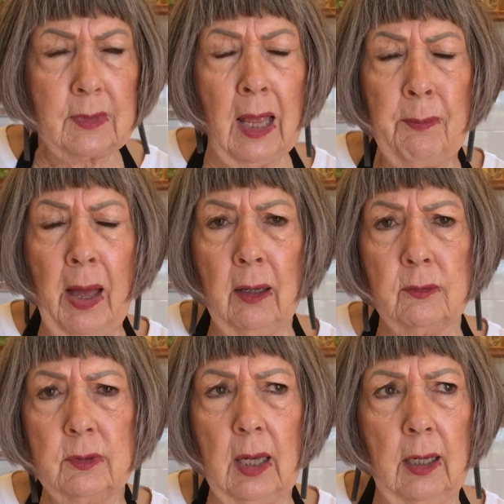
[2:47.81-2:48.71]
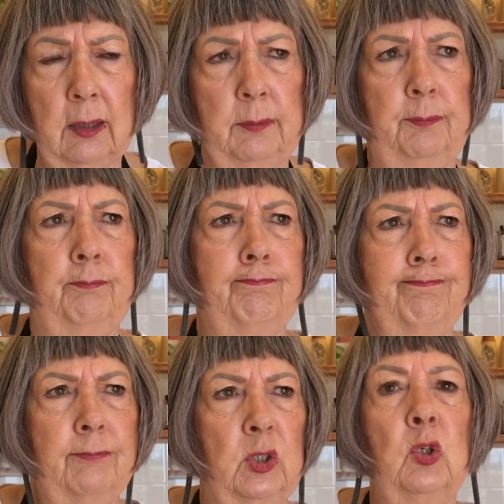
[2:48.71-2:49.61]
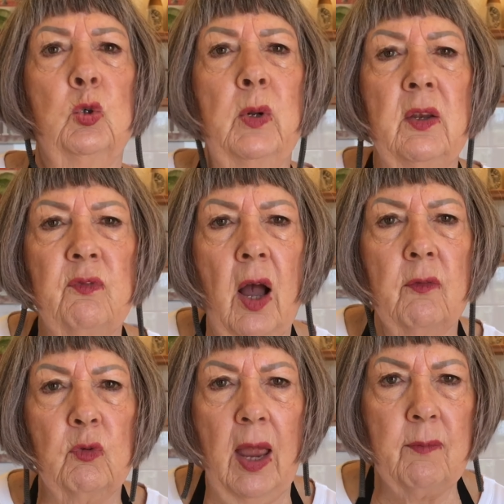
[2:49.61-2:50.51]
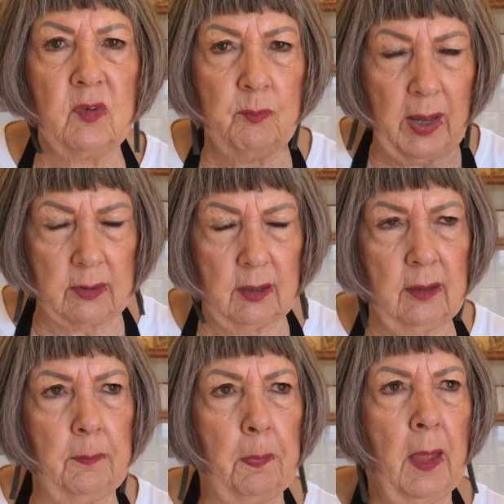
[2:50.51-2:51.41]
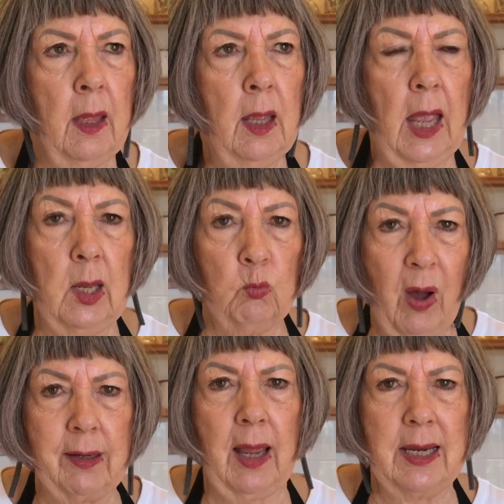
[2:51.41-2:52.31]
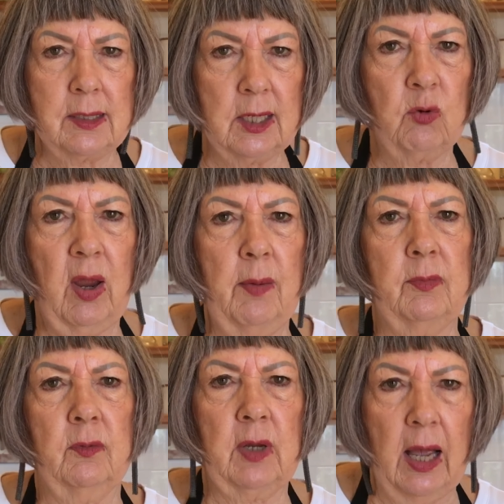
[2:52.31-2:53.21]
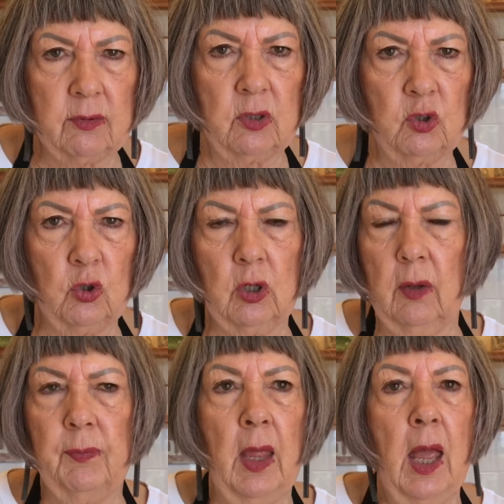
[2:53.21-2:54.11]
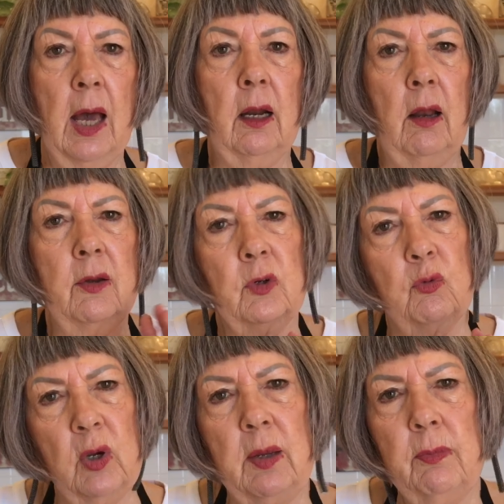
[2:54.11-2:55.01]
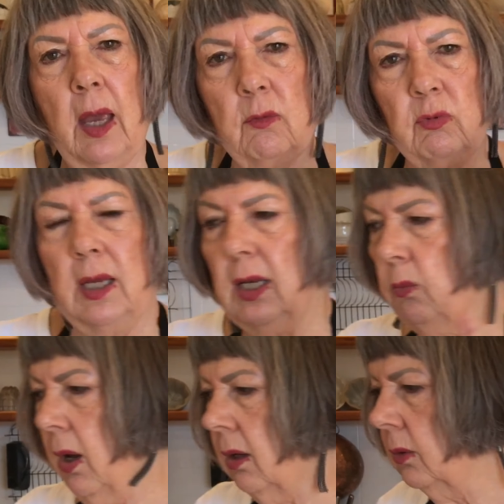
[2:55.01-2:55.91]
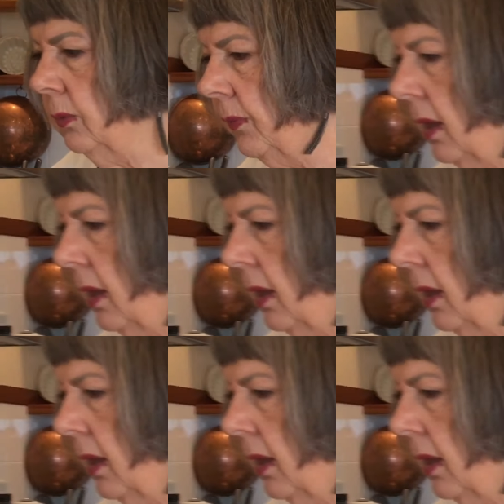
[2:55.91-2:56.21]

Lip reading: About 225 grams of butter and 180 grams of caster sugar. And I like to cream that really well.